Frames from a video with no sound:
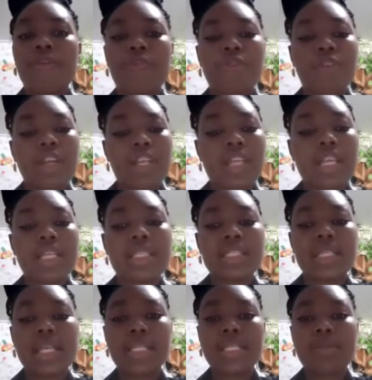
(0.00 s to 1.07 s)
Reading
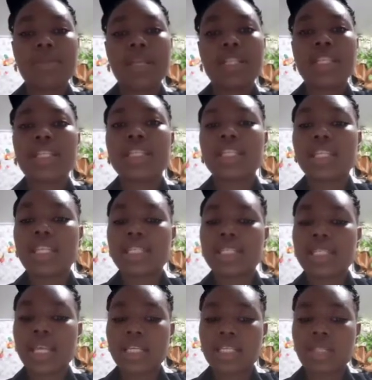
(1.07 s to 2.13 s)
assessment is an
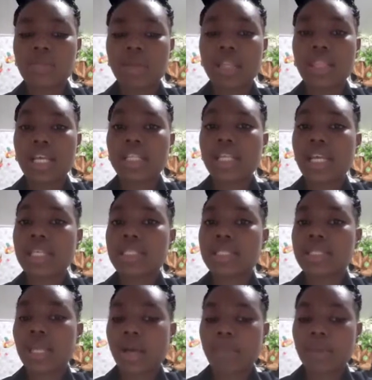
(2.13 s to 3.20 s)
assessment that
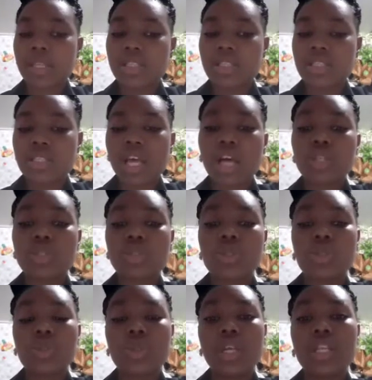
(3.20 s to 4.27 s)
examines a
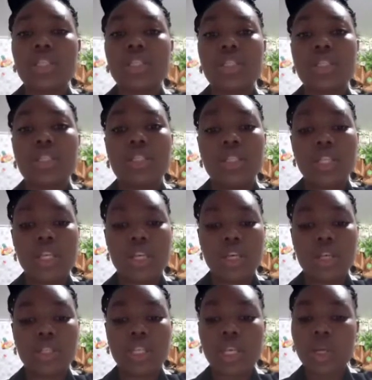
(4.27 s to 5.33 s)
student's
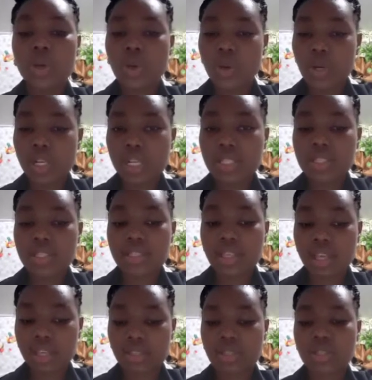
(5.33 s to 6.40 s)
decoding
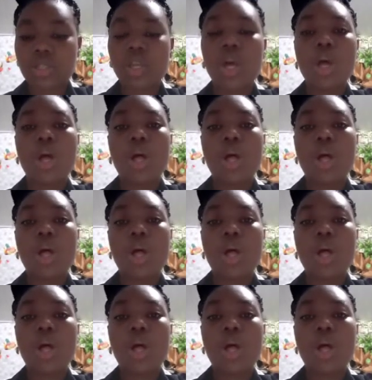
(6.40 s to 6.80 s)
skills,